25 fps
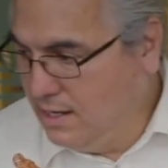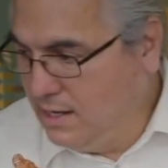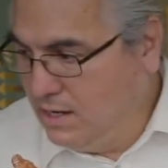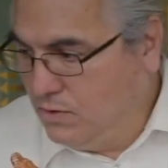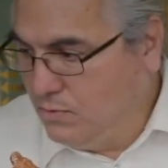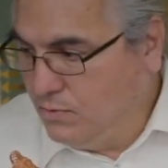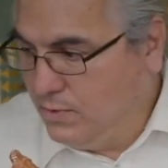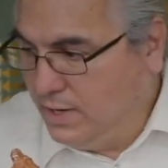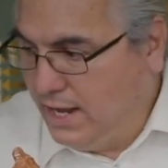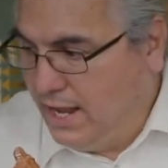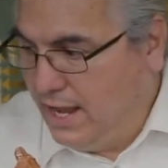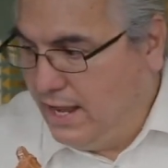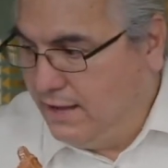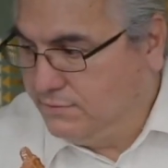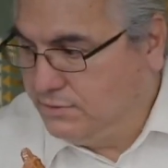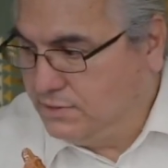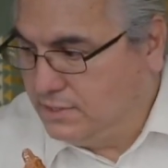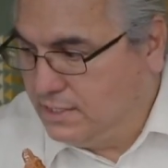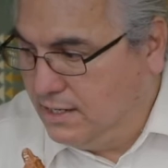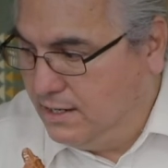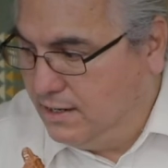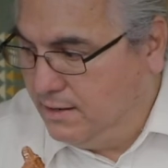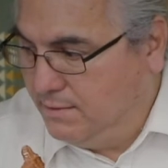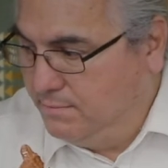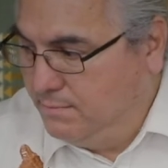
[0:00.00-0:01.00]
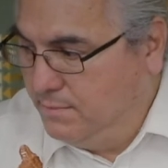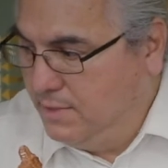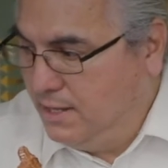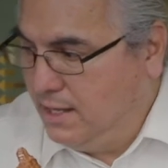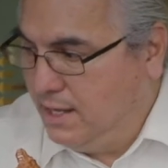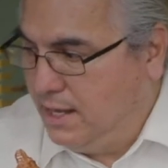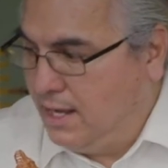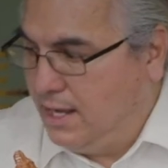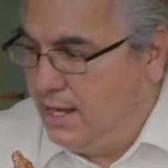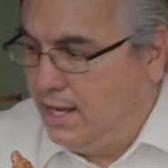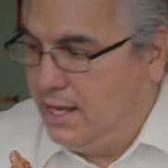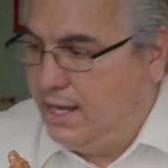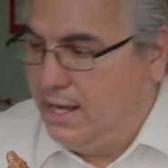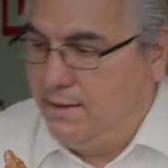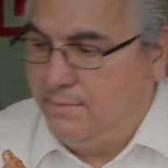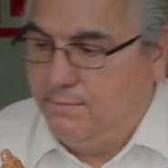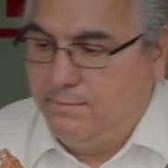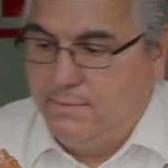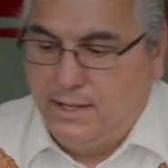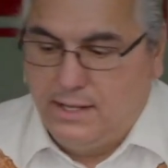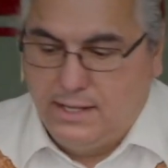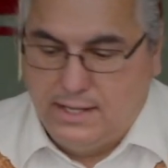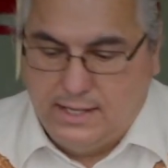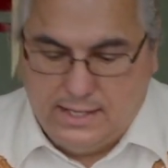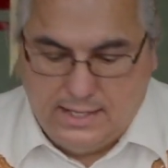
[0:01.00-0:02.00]
We have some
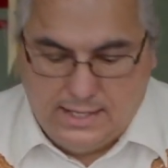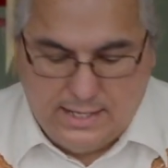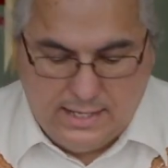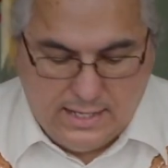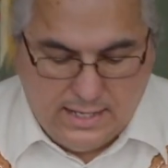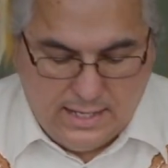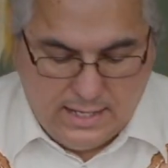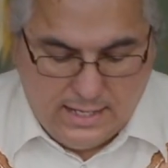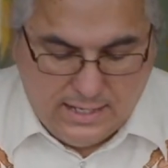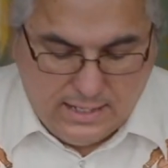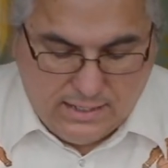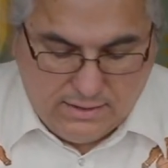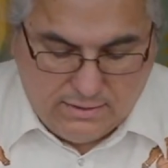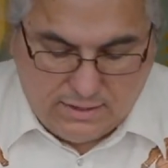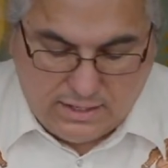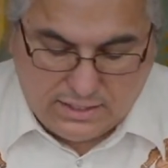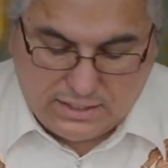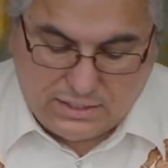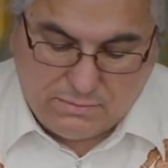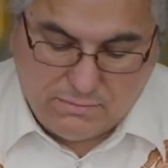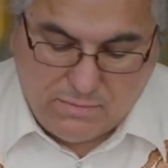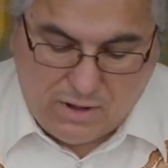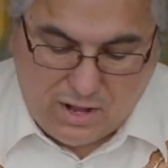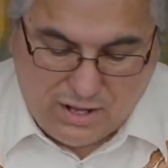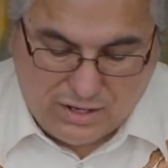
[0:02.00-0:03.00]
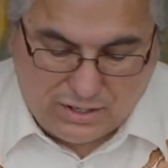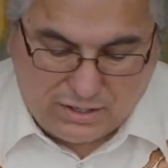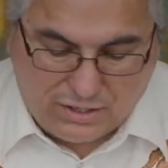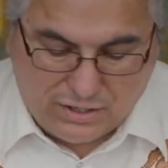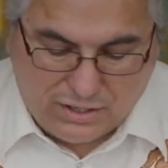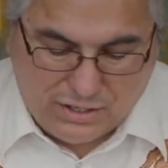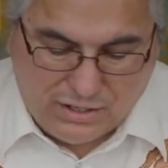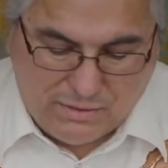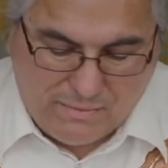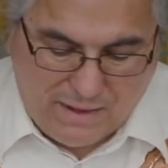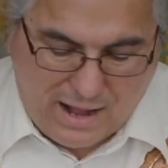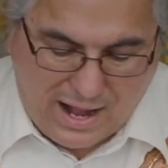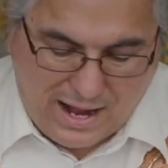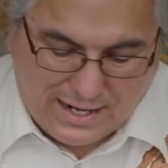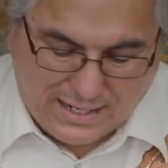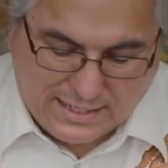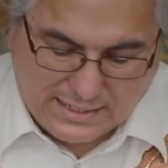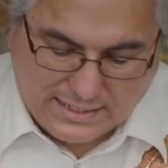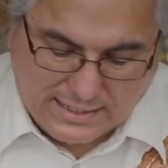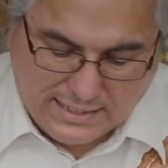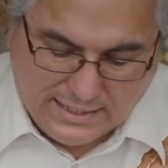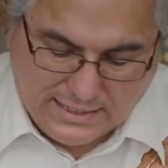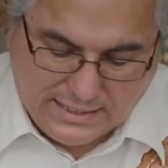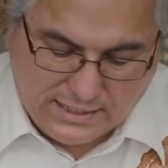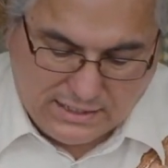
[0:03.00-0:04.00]
small girl
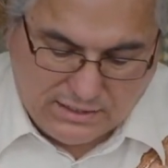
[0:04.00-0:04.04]
moccasins.